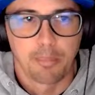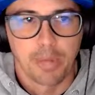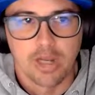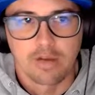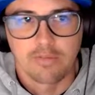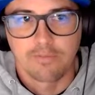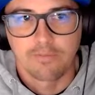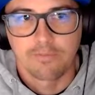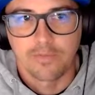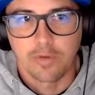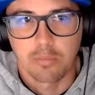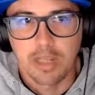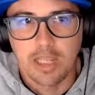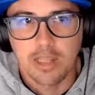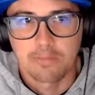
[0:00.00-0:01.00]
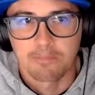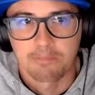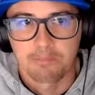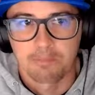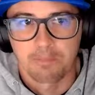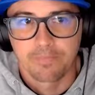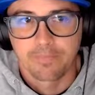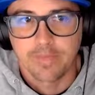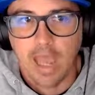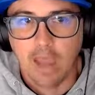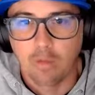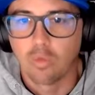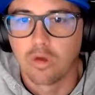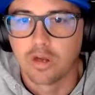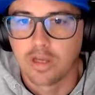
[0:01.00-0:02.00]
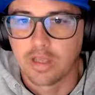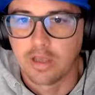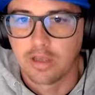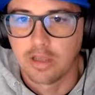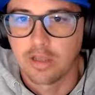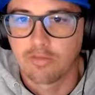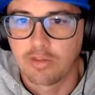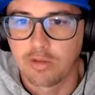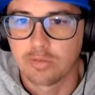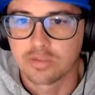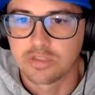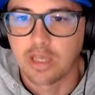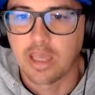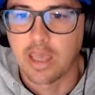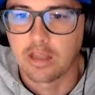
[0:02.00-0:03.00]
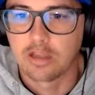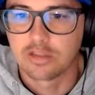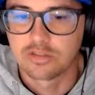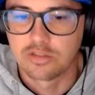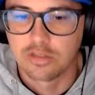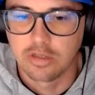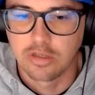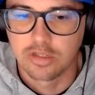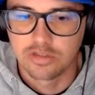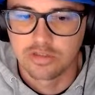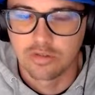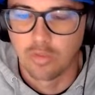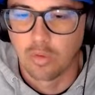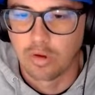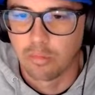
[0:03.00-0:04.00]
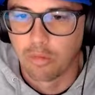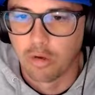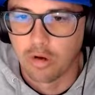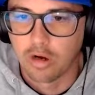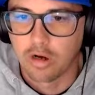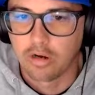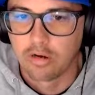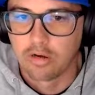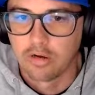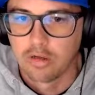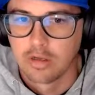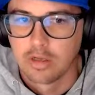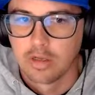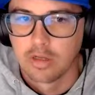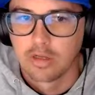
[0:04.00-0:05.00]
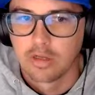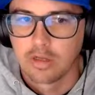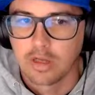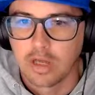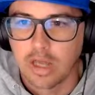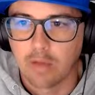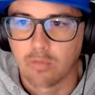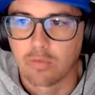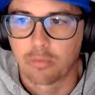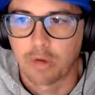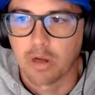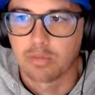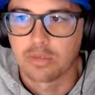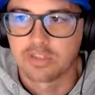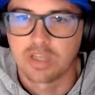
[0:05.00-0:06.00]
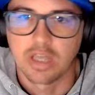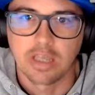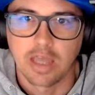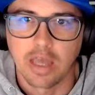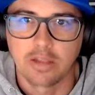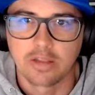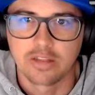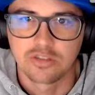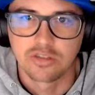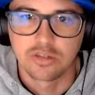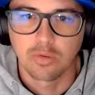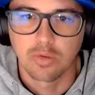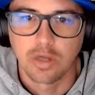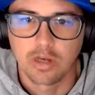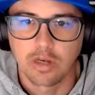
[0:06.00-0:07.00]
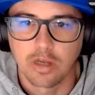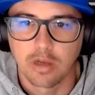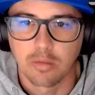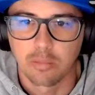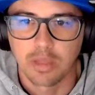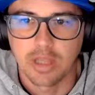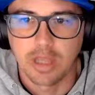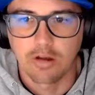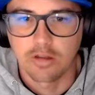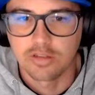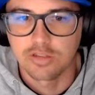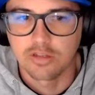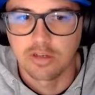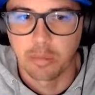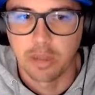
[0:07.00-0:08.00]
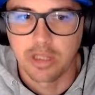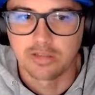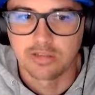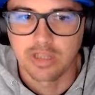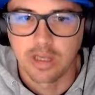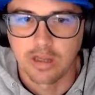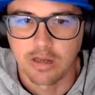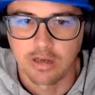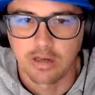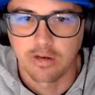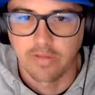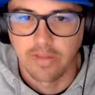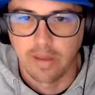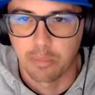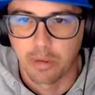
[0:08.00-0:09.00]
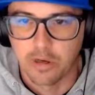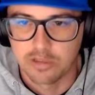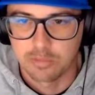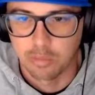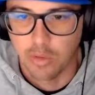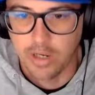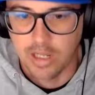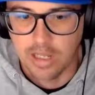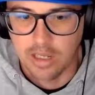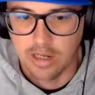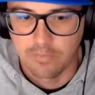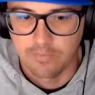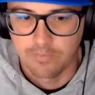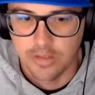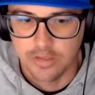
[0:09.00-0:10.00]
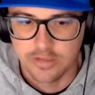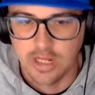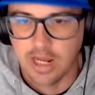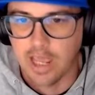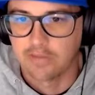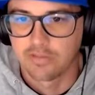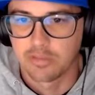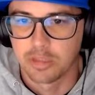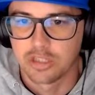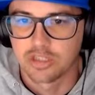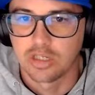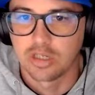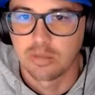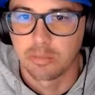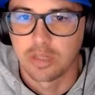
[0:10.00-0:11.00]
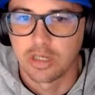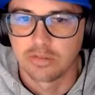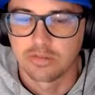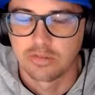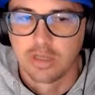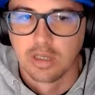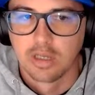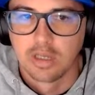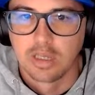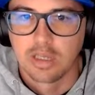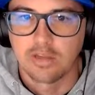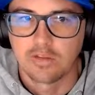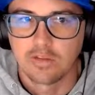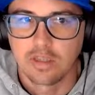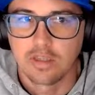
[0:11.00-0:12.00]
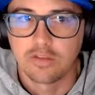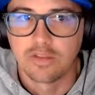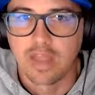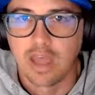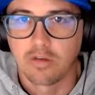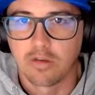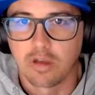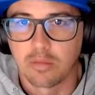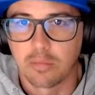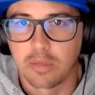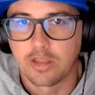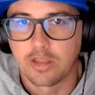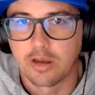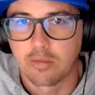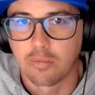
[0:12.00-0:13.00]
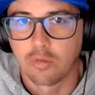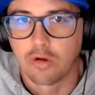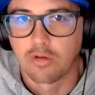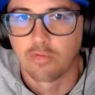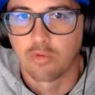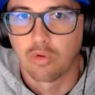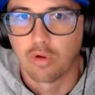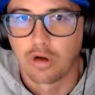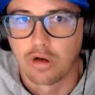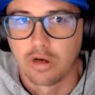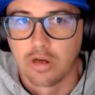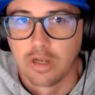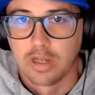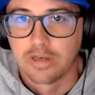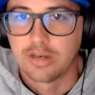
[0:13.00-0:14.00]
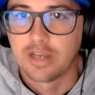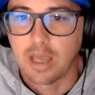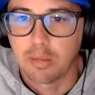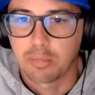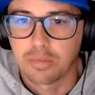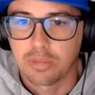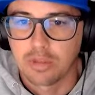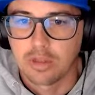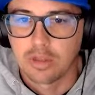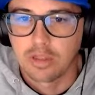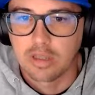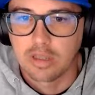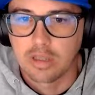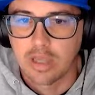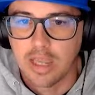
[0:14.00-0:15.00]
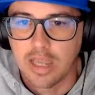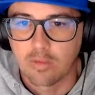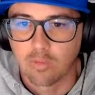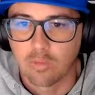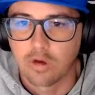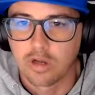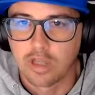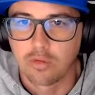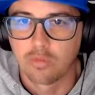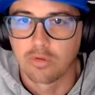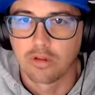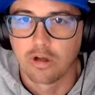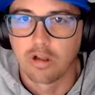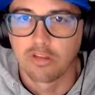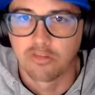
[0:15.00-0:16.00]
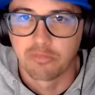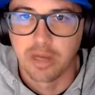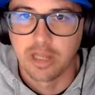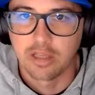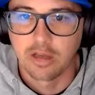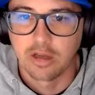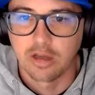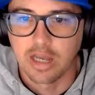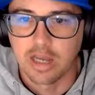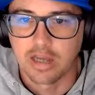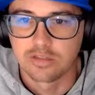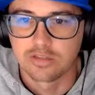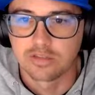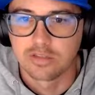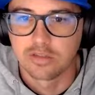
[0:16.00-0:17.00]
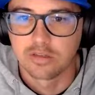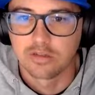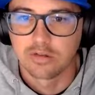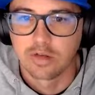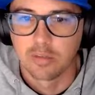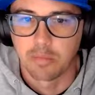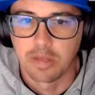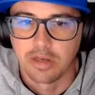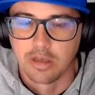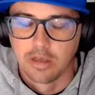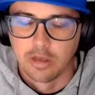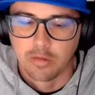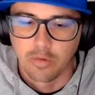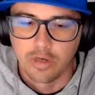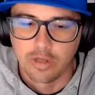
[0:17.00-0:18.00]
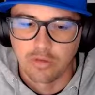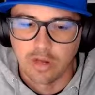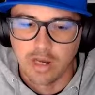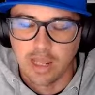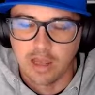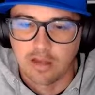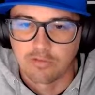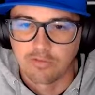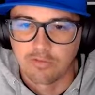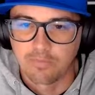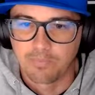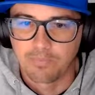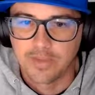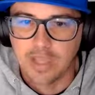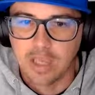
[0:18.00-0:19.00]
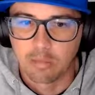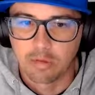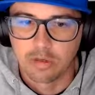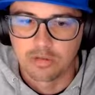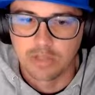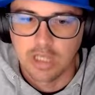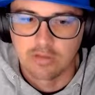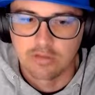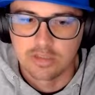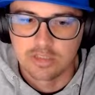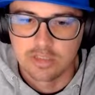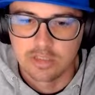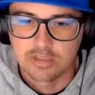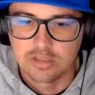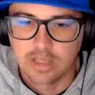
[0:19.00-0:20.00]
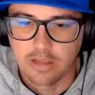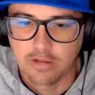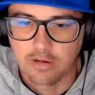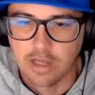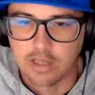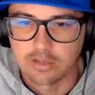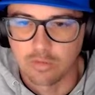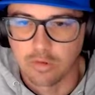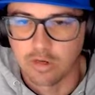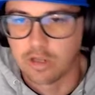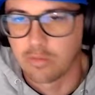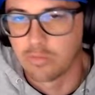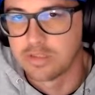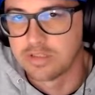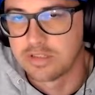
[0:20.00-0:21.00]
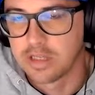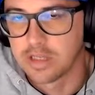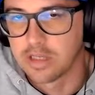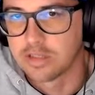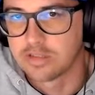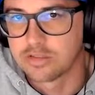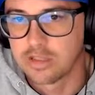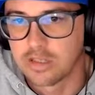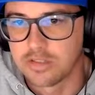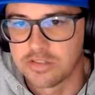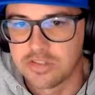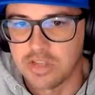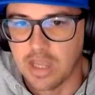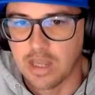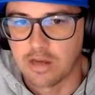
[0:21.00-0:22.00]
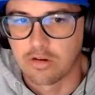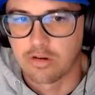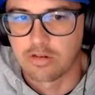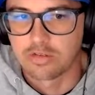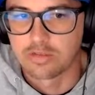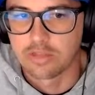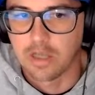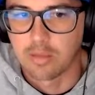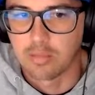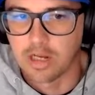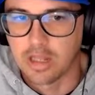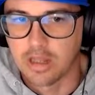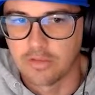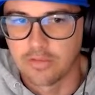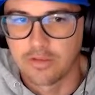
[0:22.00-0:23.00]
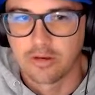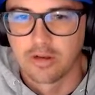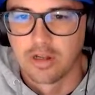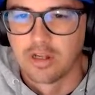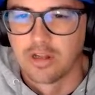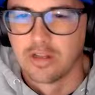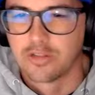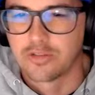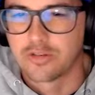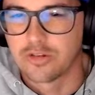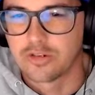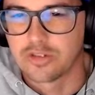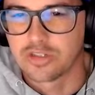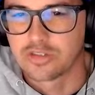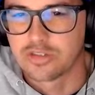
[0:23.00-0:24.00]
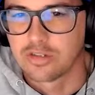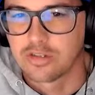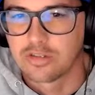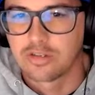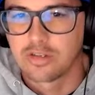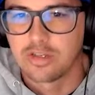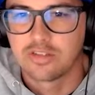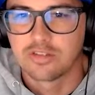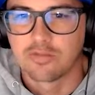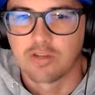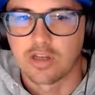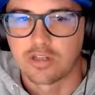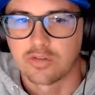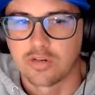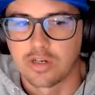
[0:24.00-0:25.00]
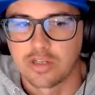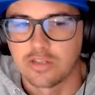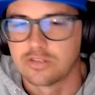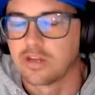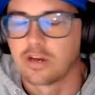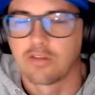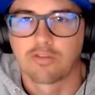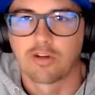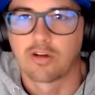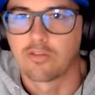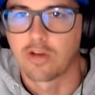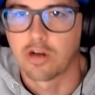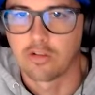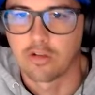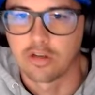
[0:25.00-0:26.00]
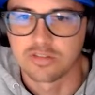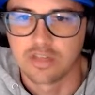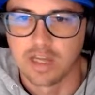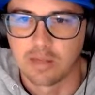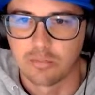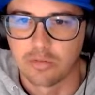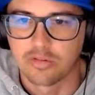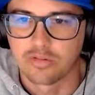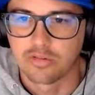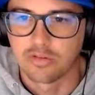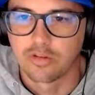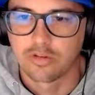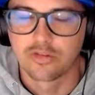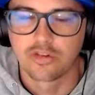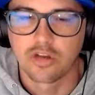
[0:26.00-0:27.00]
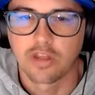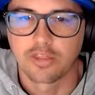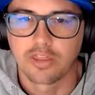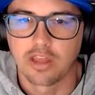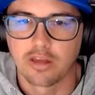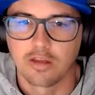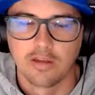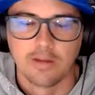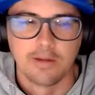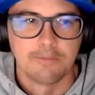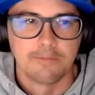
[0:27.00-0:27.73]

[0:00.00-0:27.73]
But for me, I would, if he was like, hey, let's do one more, I would probably say, yeah, let's do it. But that also depends on, that price point. Again, it's going to have to be cheap because he's now going there more for depth and working with all of my young guys too. I mean, when you can have Gabriel Davis and these other guys working with Diggs and Sanders, I mean, they're just, he's a veteran. He's done it for a very long time. There's nothing